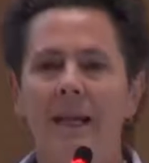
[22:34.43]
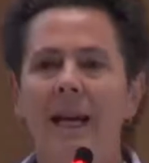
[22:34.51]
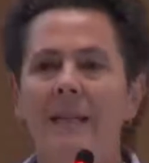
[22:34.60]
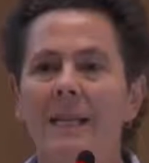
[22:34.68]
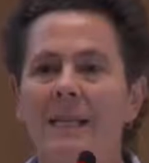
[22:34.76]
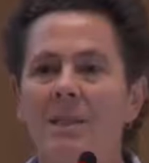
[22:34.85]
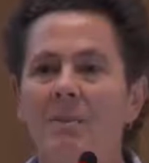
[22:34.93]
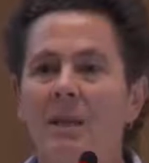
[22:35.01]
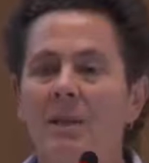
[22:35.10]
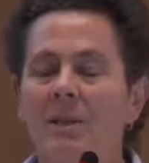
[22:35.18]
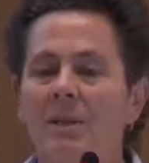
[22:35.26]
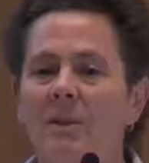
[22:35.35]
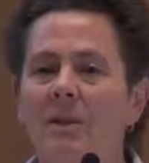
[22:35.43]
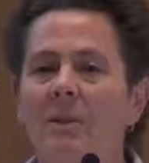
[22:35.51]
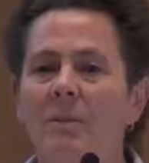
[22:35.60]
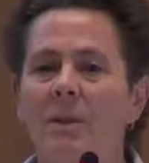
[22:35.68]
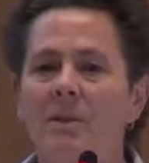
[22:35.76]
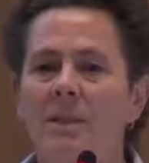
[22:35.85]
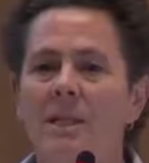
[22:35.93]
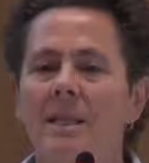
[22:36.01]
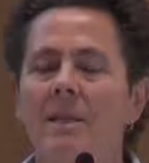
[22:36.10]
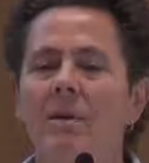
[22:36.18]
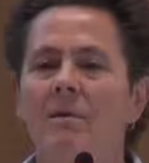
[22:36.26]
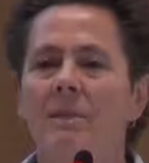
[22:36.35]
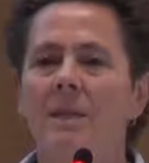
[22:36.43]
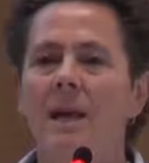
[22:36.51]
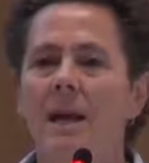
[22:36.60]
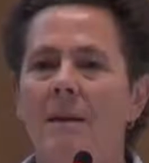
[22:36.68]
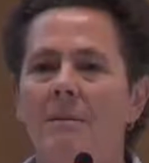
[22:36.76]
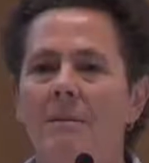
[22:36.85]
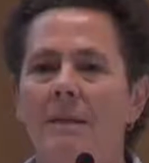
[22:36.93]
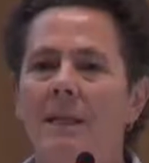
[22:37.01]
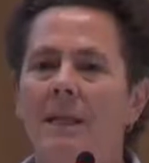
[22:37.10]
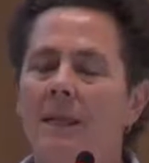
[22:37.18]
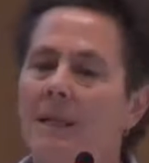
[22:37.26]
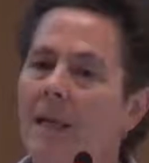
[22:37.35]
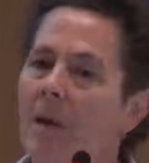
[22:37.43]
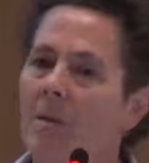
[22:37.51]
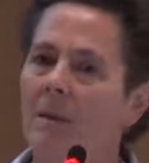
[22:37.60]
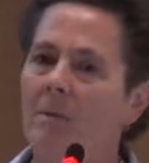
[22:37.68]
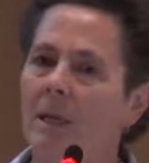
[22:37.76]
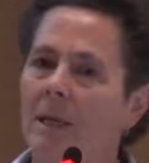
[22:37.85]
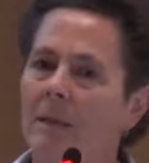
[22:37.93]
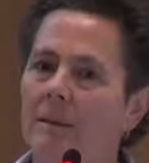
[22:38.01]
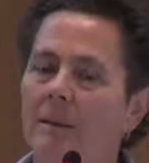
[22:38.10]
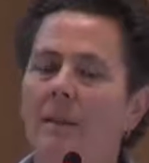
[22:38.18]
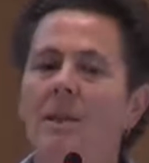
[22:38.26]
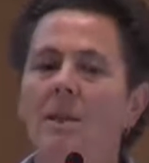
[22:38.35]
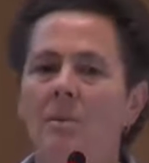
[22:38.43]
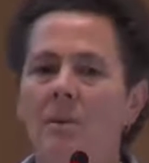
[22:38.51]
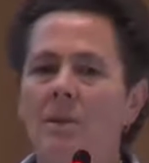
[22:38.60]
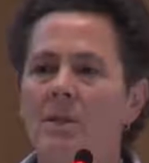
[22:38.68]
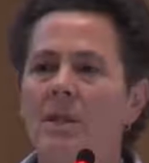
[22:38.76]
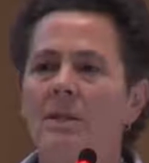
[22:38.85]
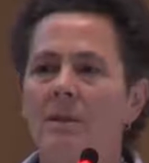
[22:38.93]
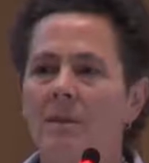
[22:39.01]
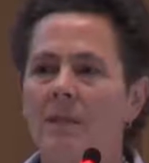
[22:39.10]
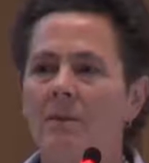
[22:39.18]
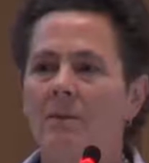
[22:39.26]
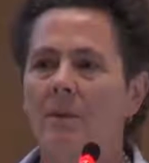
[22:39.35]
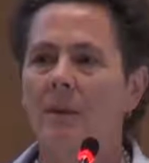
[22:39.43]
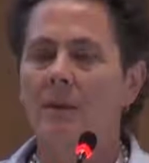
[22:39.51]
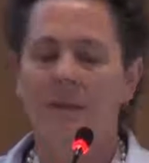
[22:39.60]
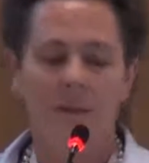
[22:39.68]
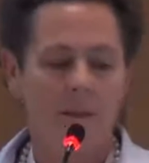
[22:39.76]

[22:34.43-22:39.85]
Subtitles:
And that's what you're producing over time. Not one well, you're producing the reservoir.